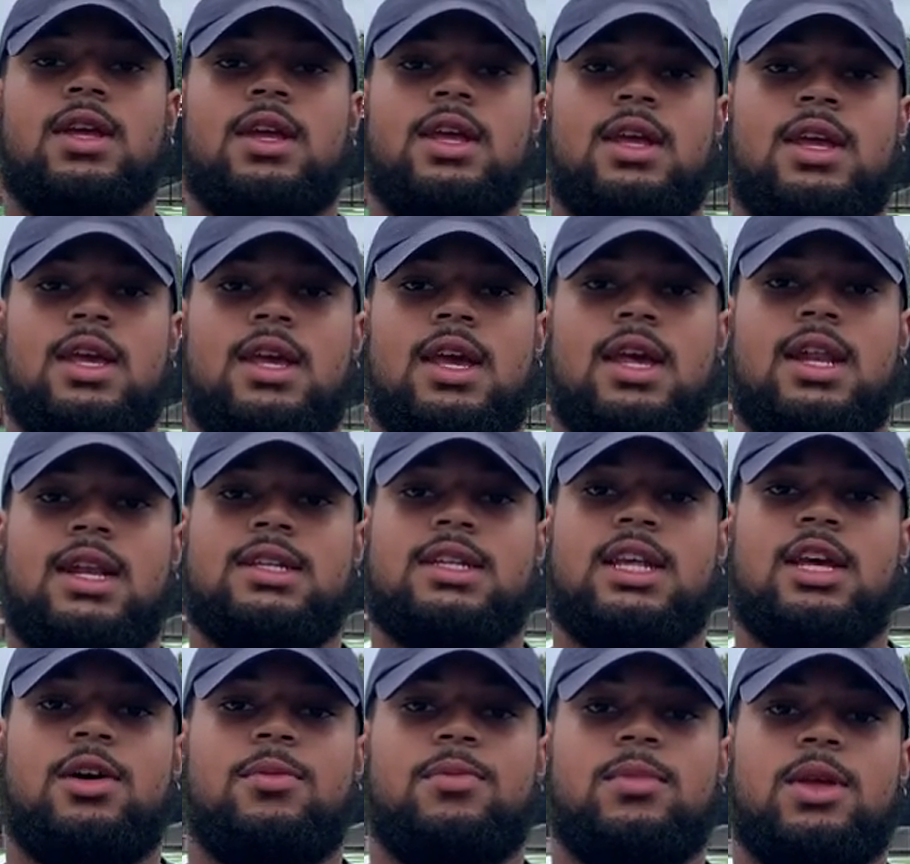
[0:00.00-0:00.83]
and
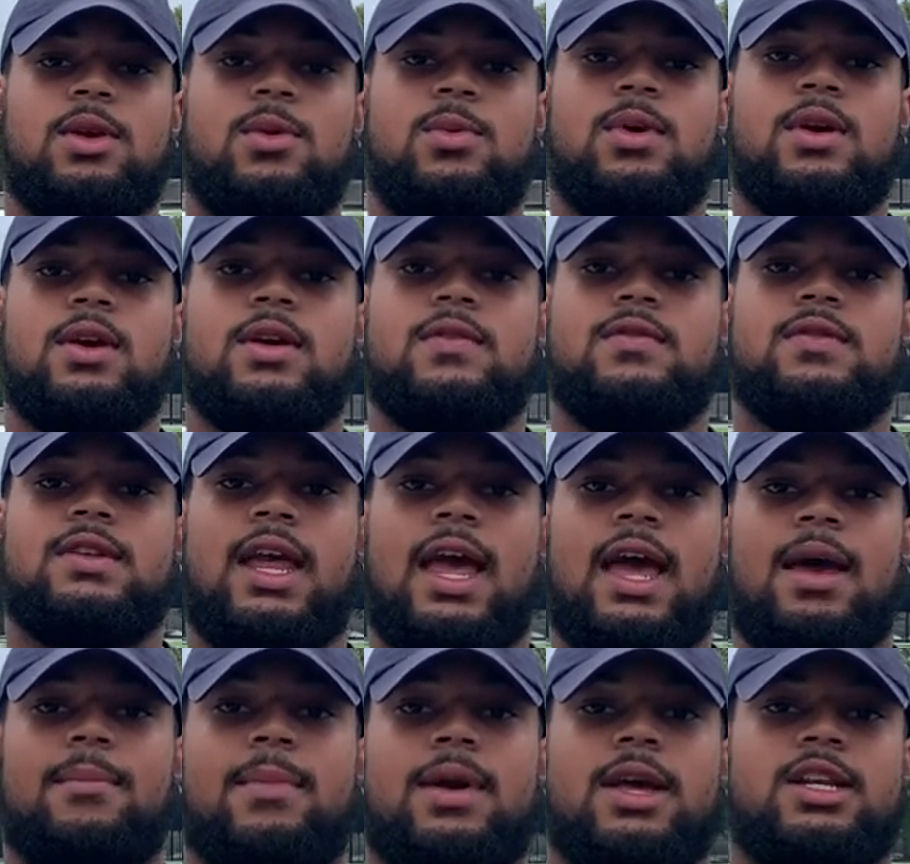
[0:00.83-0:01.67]
has helped me
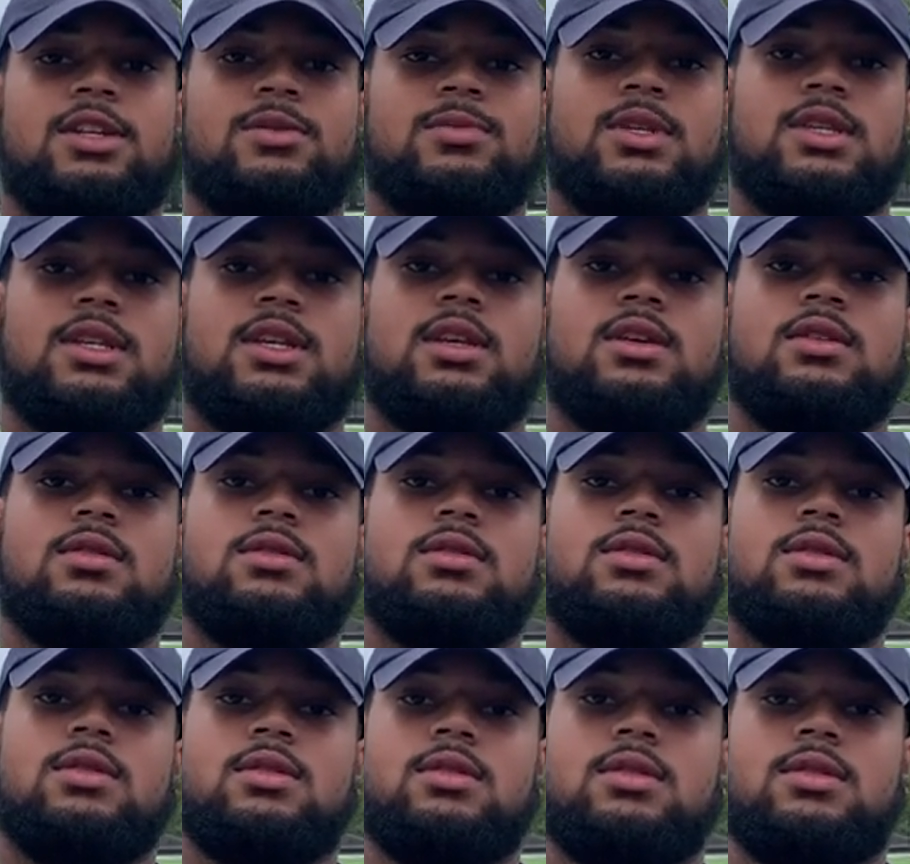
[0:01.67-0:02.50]
with time management
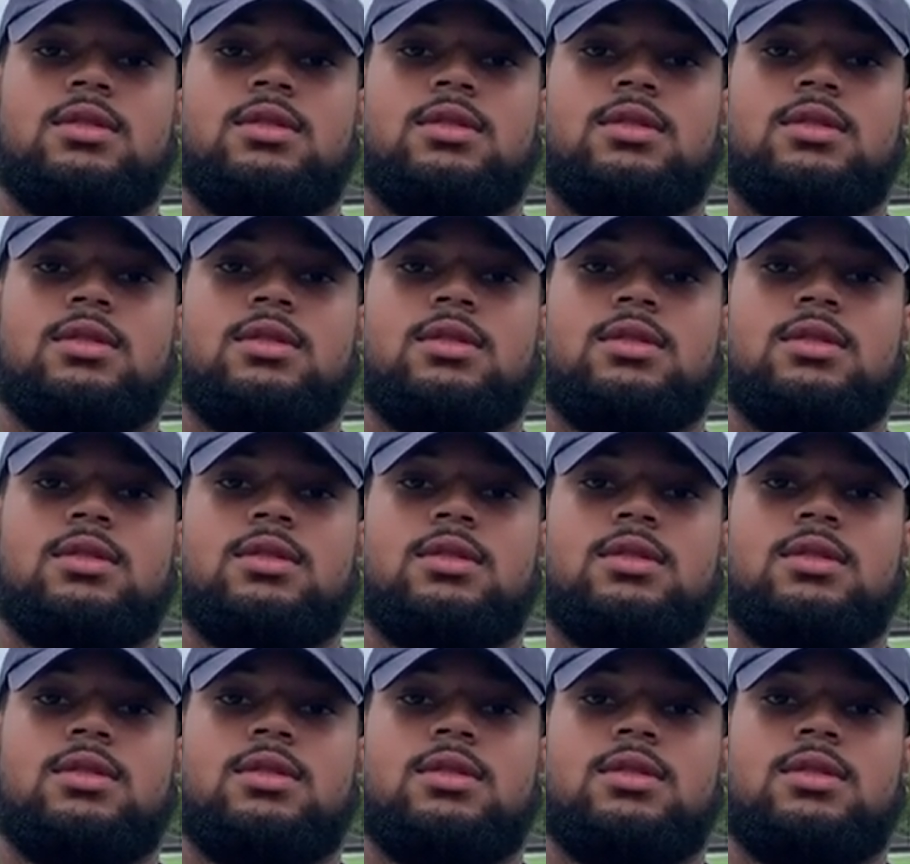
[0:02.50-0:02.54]
skills.